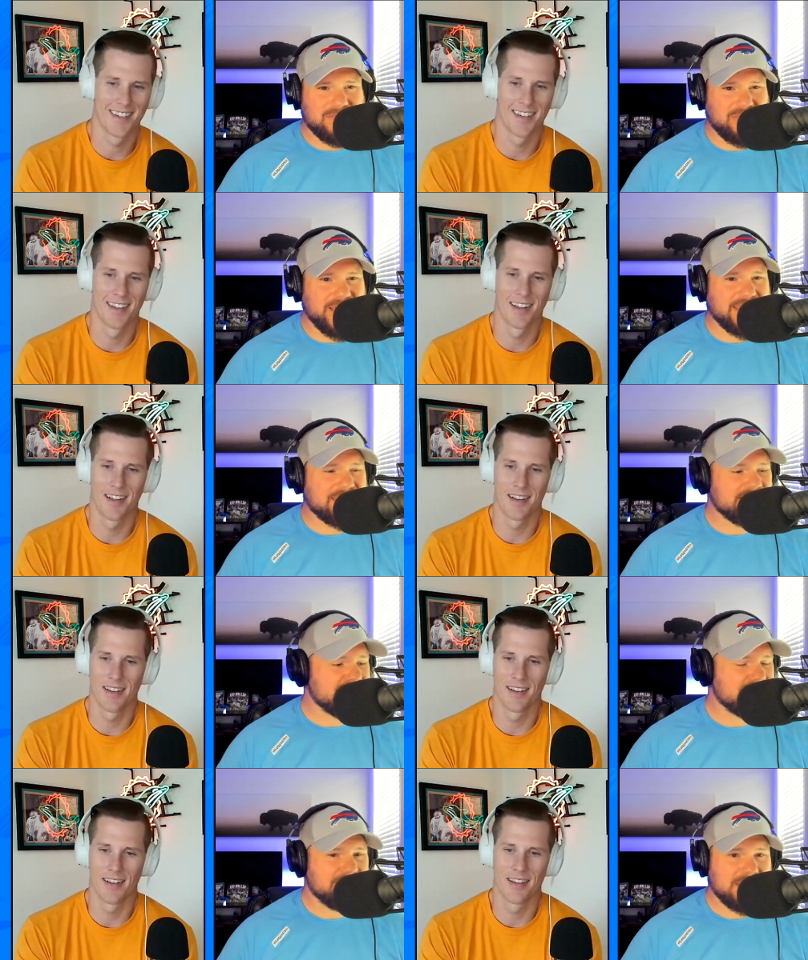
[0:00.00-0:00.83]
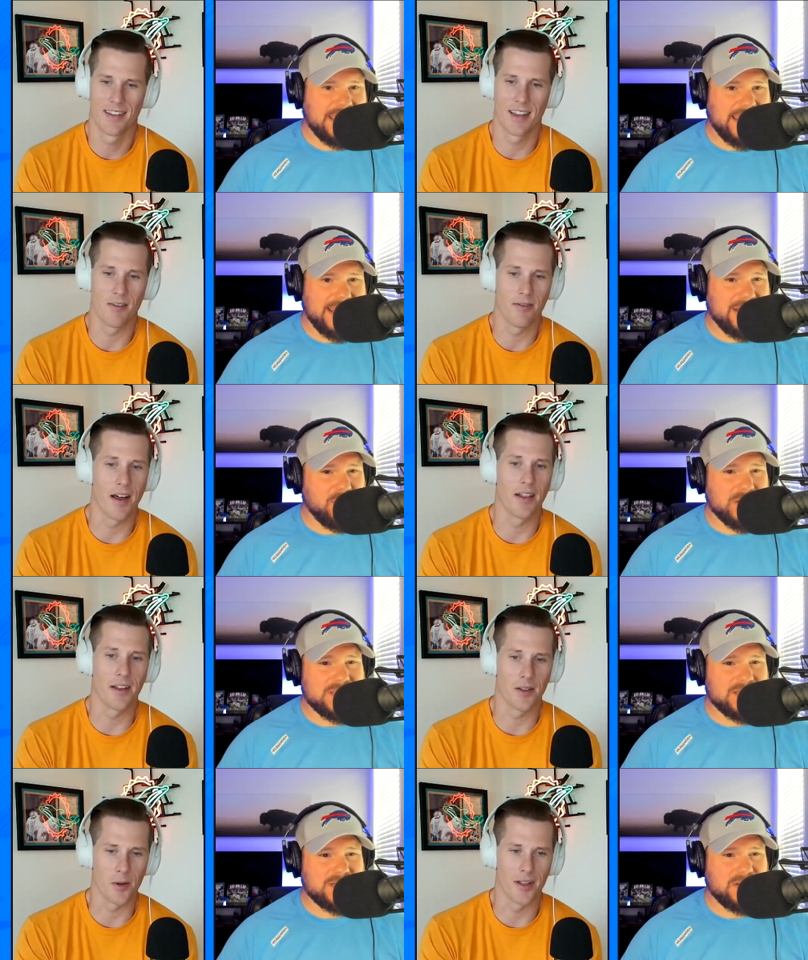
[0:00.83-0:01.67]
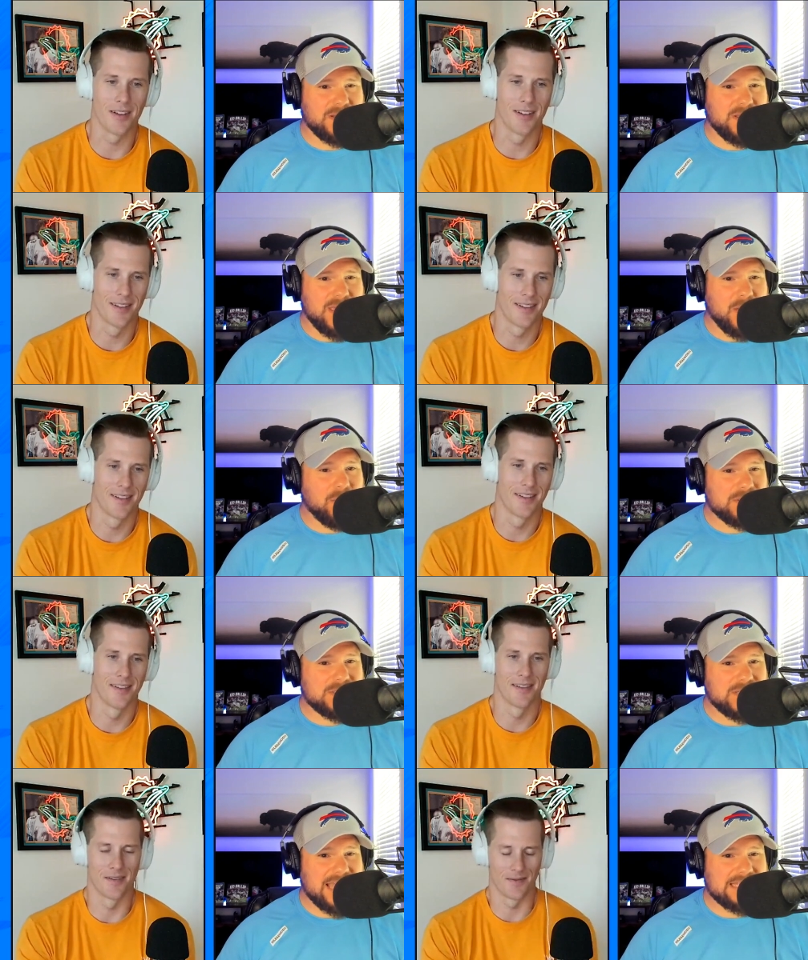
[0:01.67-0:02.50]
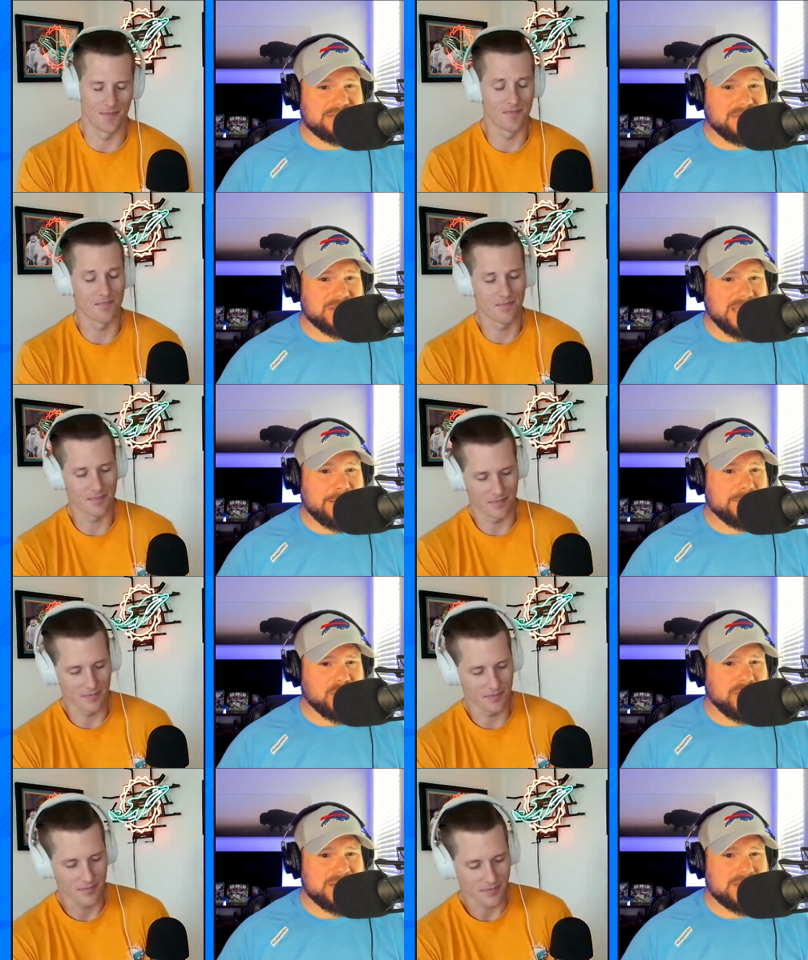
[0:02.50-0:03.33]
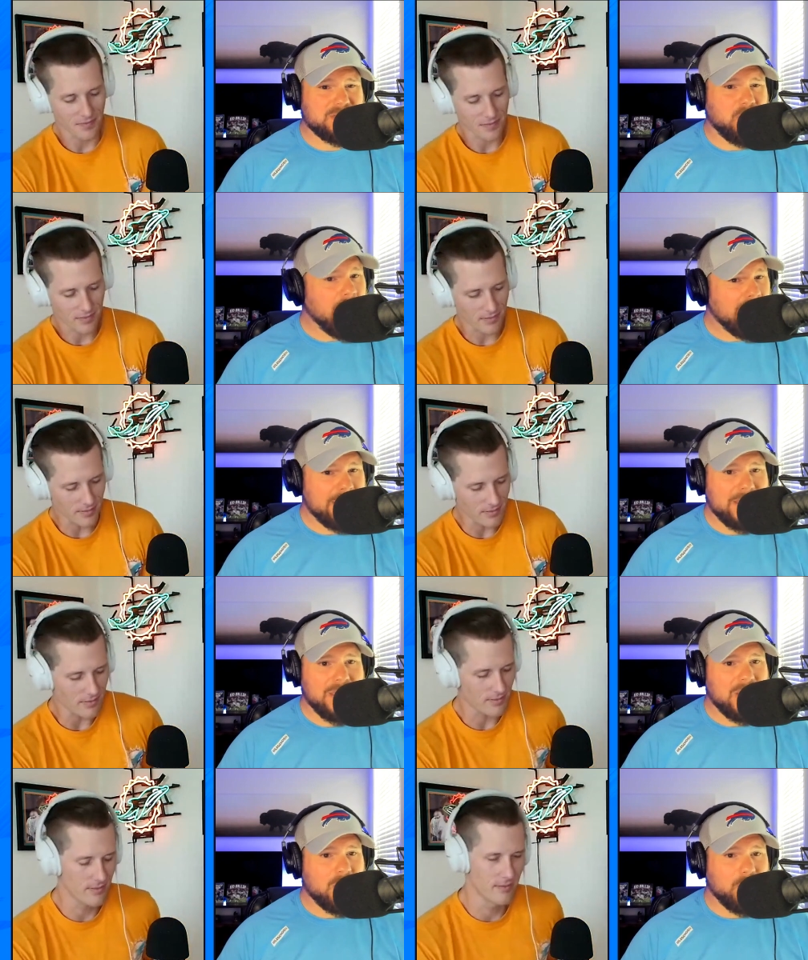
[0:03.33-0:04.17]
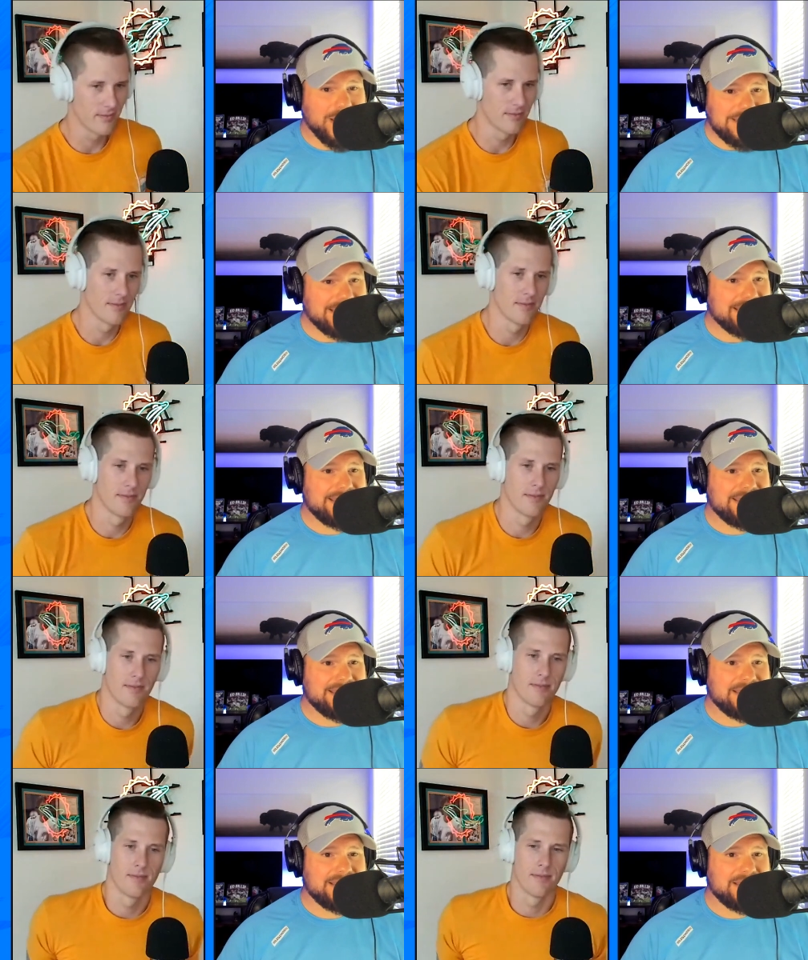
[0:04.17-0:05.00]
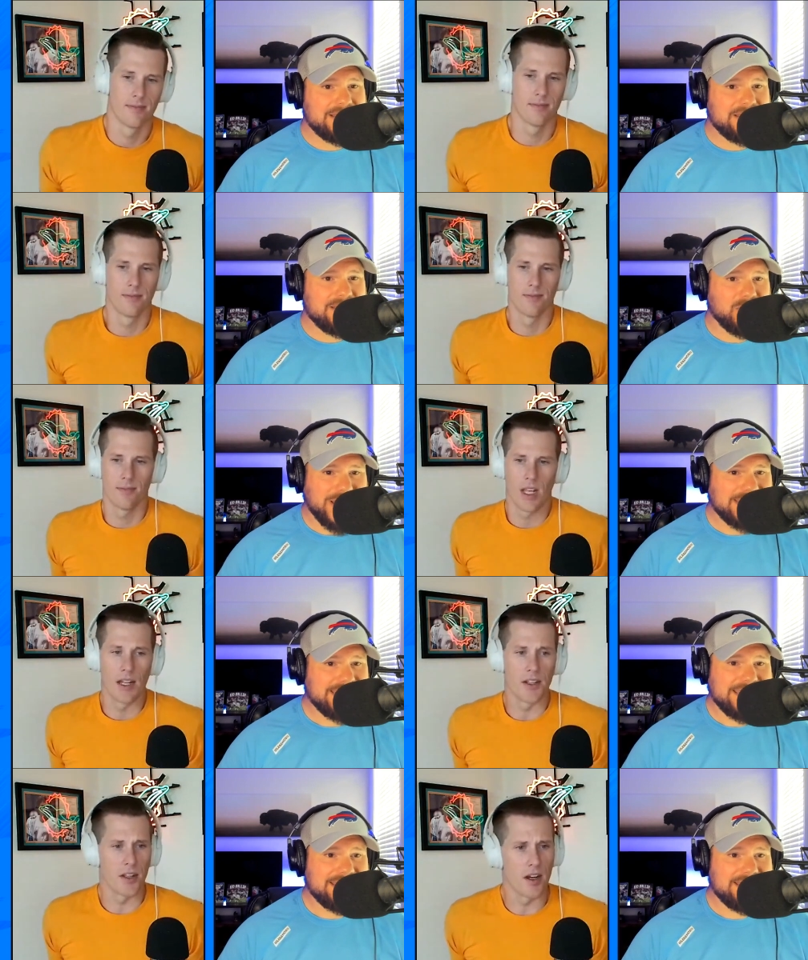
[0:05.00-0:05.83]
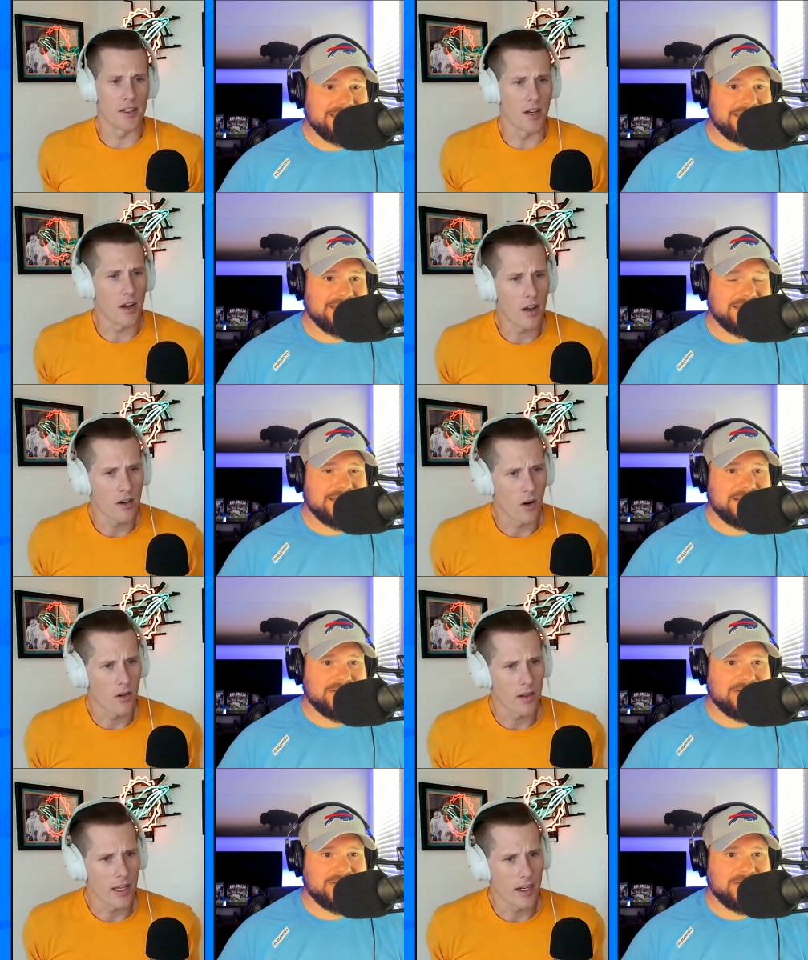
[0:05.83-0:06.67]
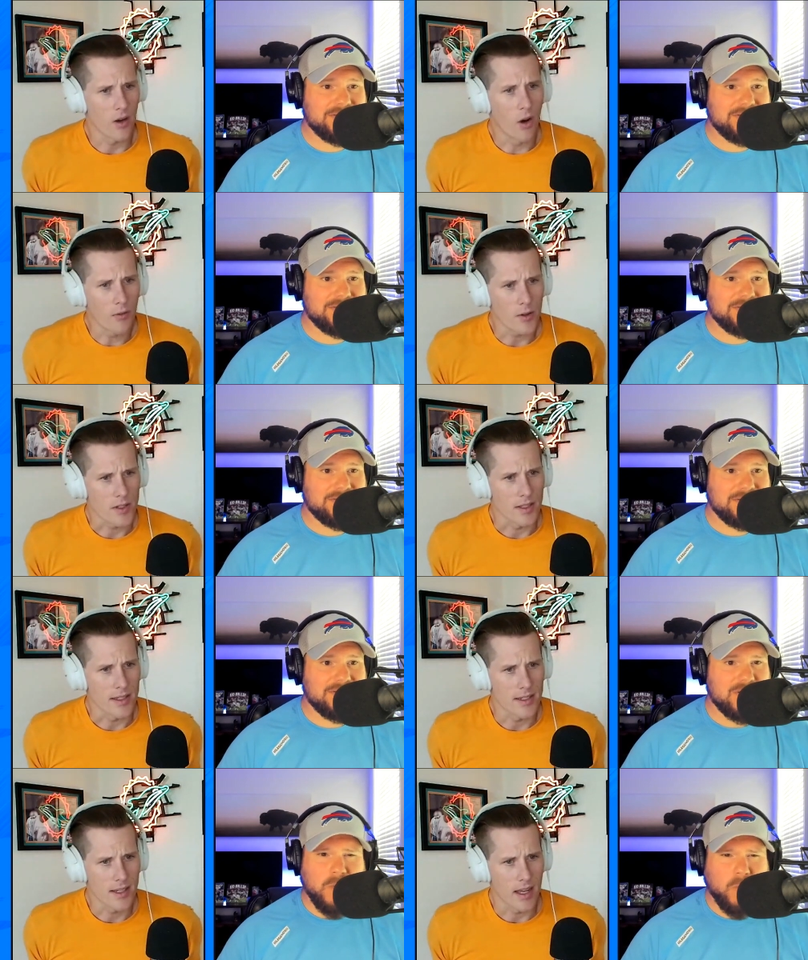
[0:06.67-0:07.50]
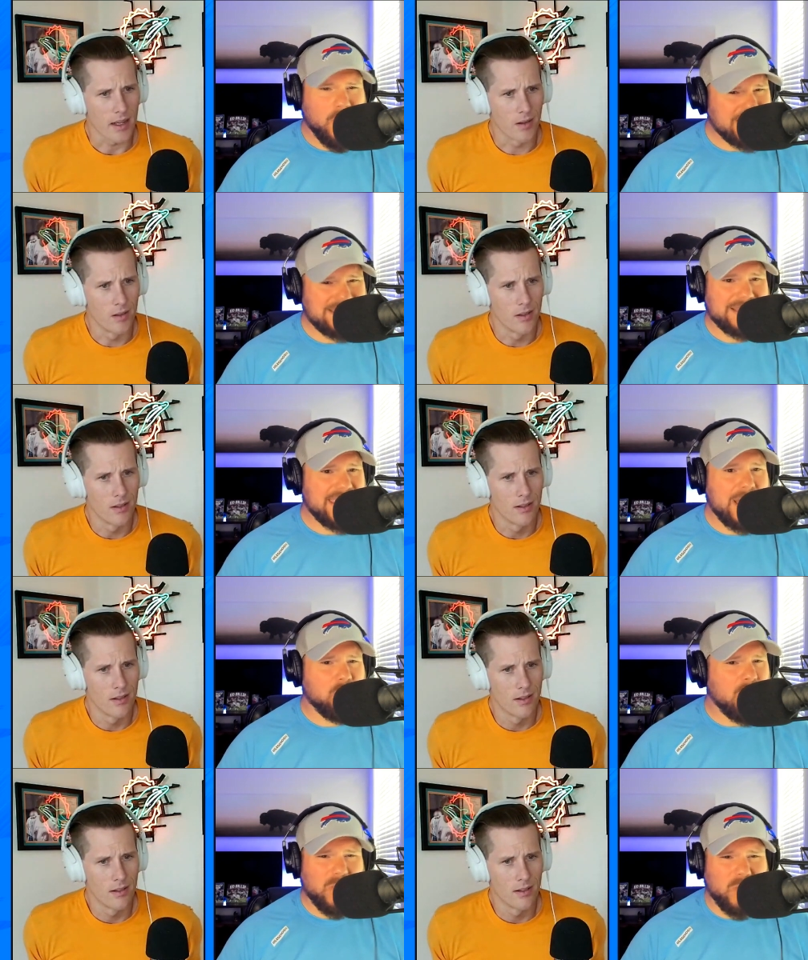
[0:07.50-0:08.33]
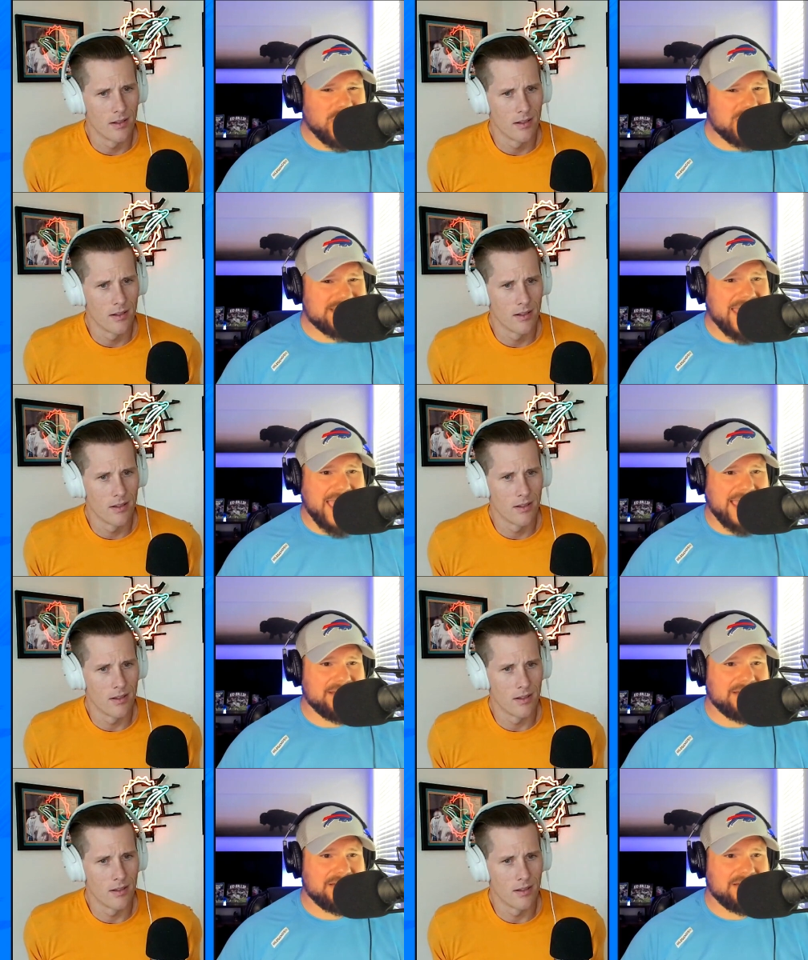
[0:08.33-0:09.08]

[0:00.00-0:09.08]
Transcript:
Speaker 1: like, and it, it wasn't, it. it. wasn't Jacksonville's top choice. What? What?
Speaker 2: What? D- Doug got hardly any offers in this cycle. What?
Speaker 1: Yeah. What was that?